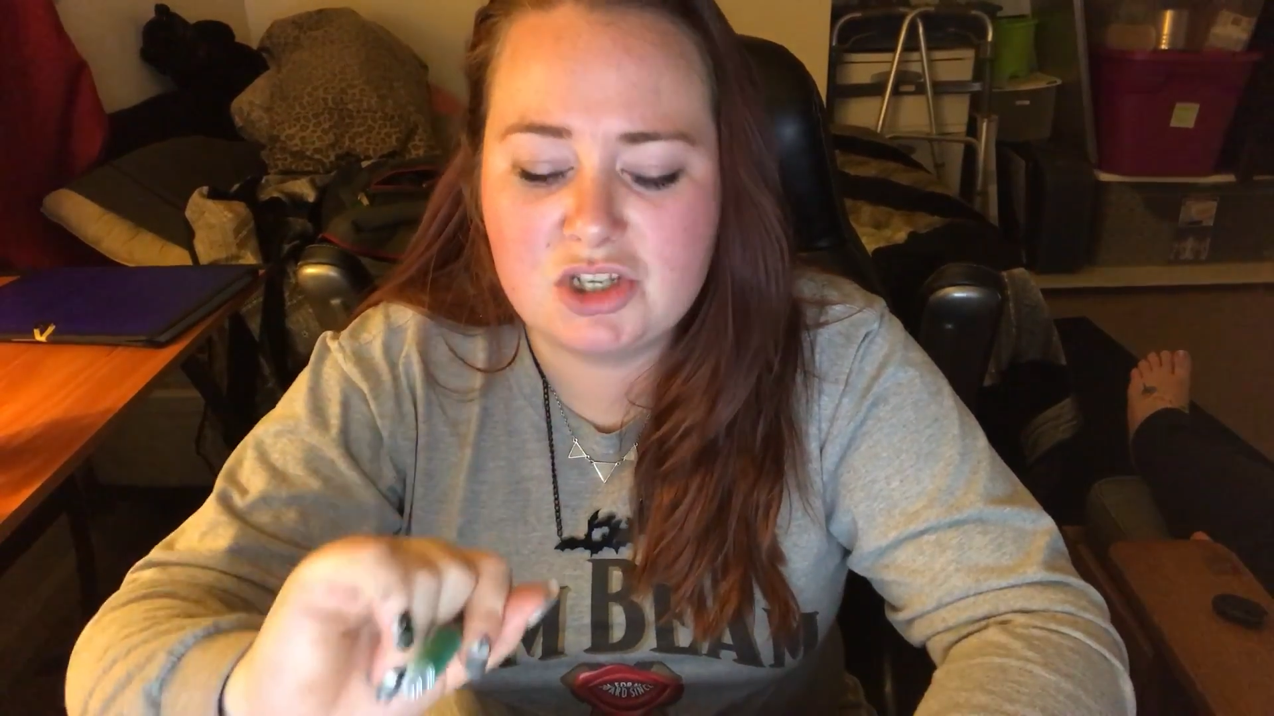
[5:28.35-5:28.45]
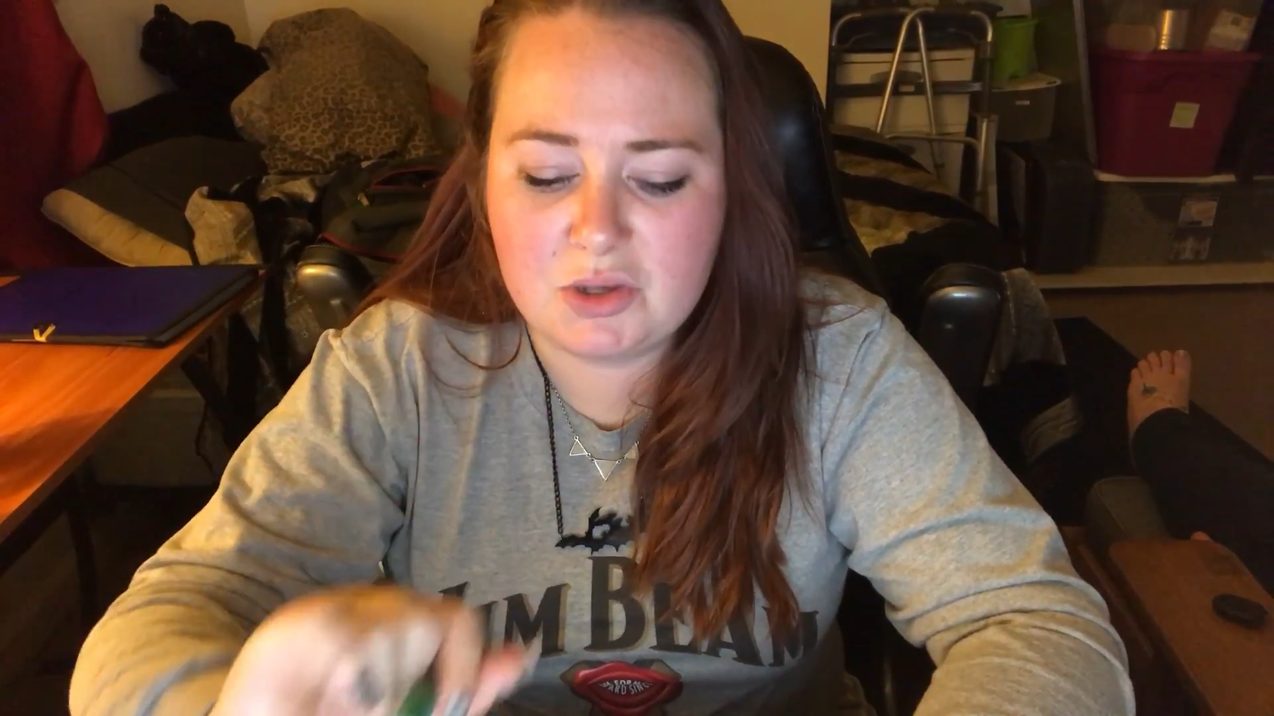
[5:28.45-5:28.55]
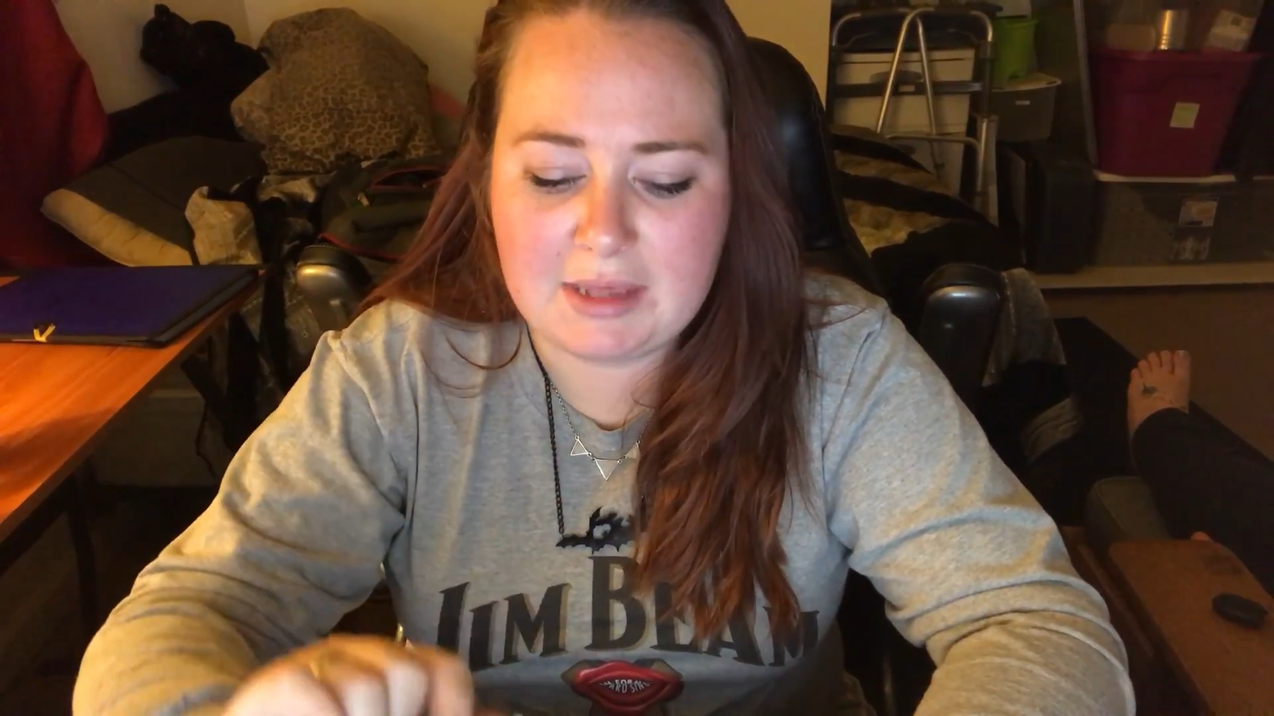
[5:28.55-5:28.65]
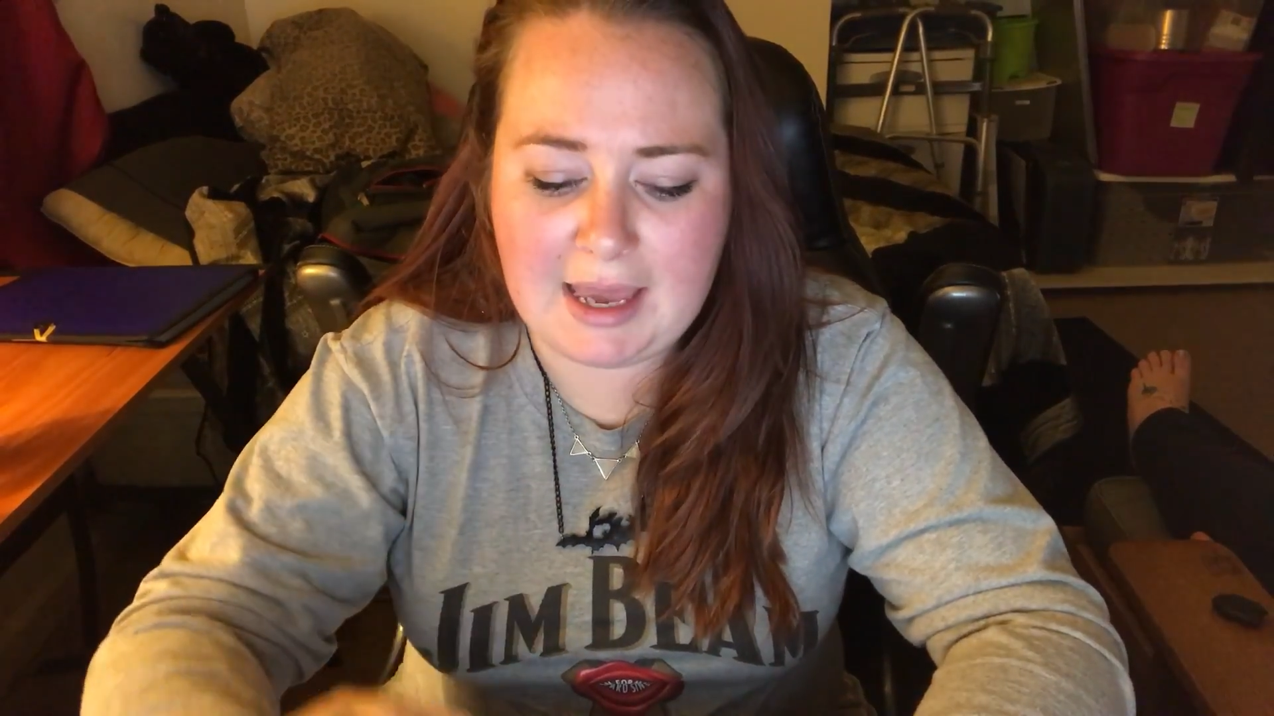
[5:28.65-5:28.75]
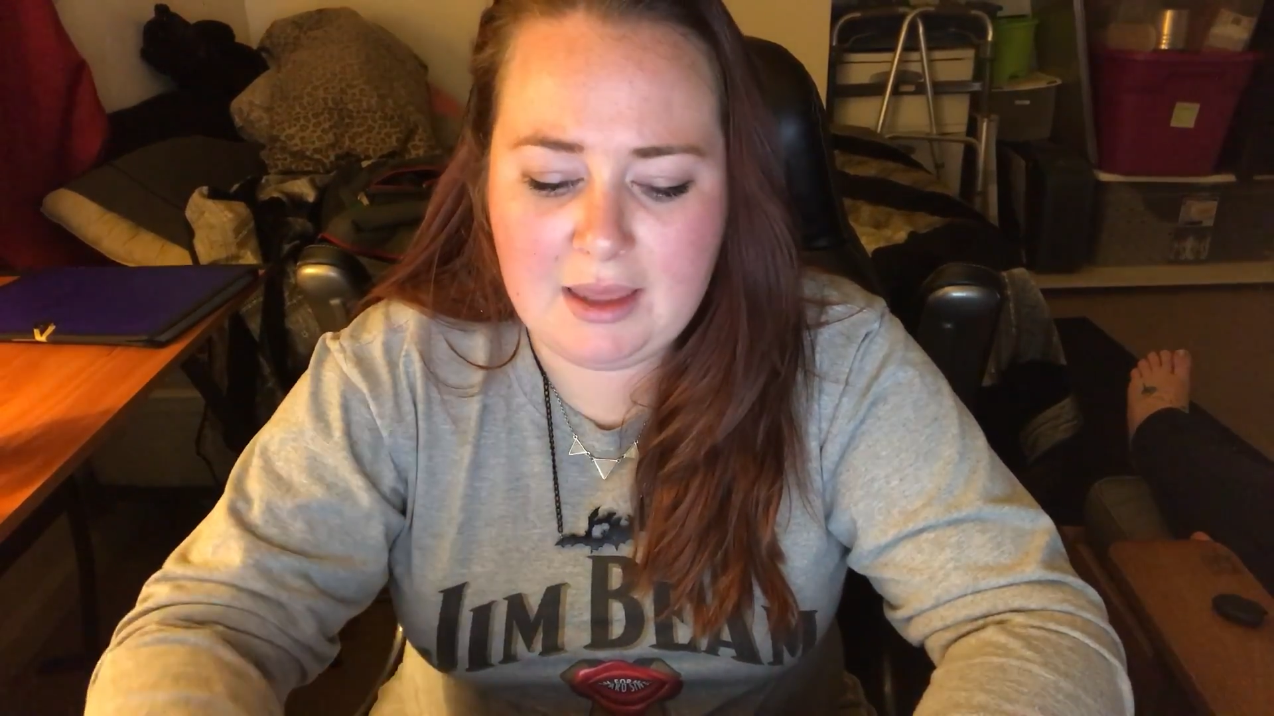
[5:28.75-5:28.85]

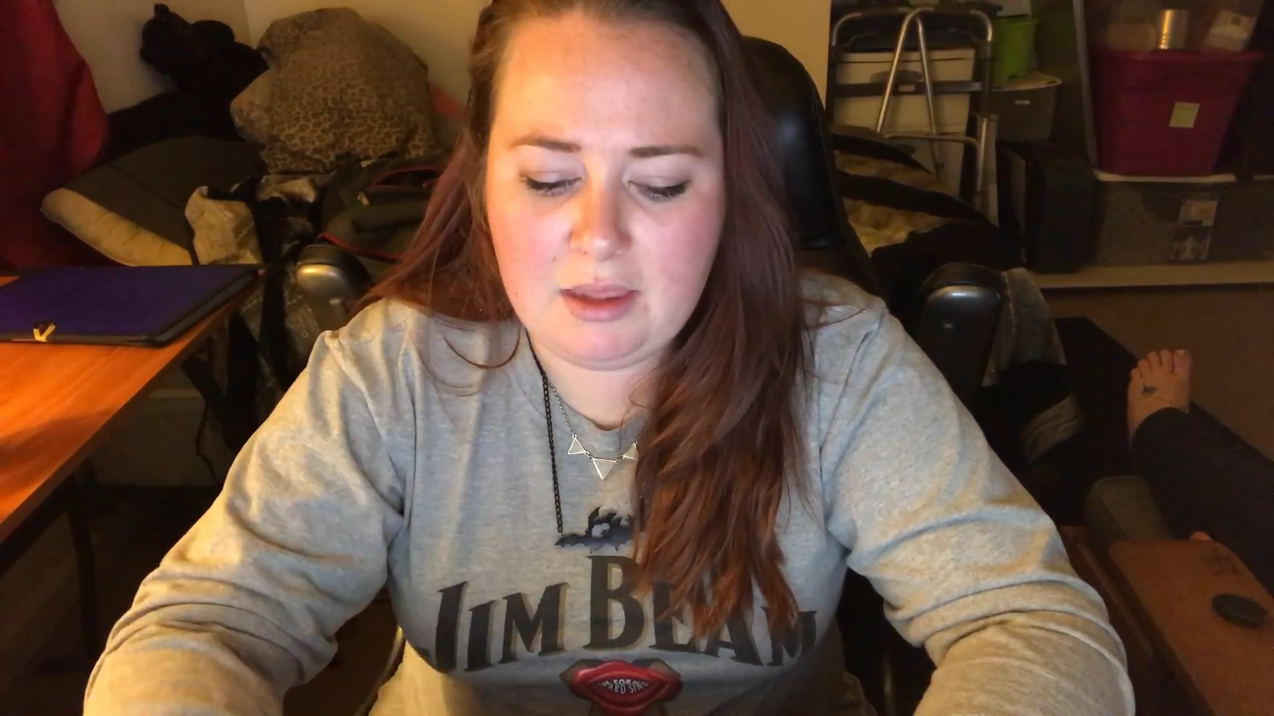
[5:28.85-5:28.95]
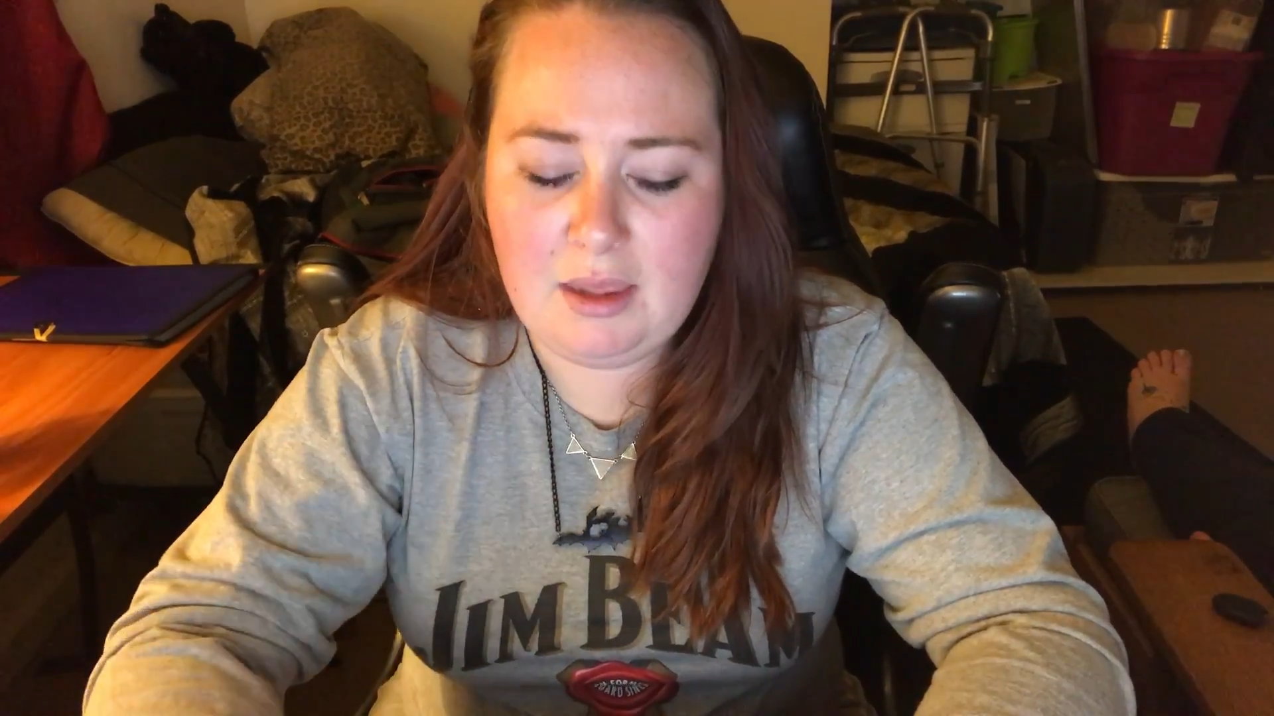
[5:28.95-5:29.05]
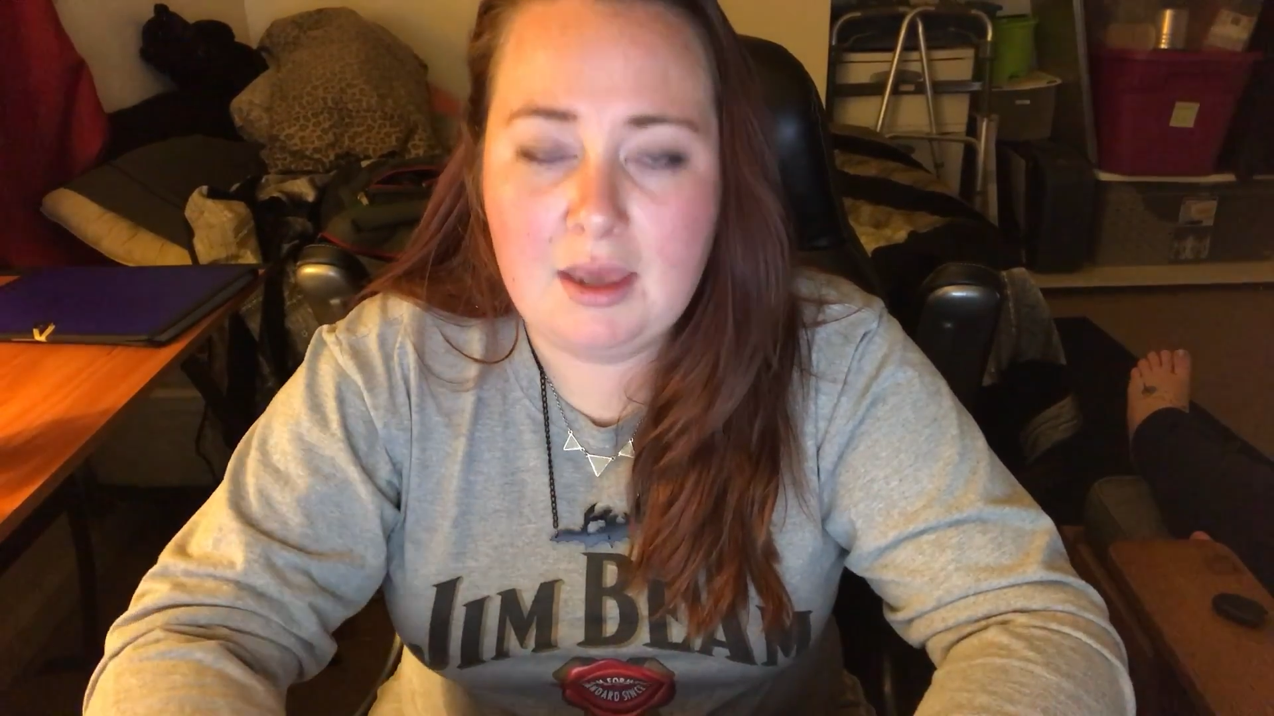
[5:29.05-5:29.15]
to that,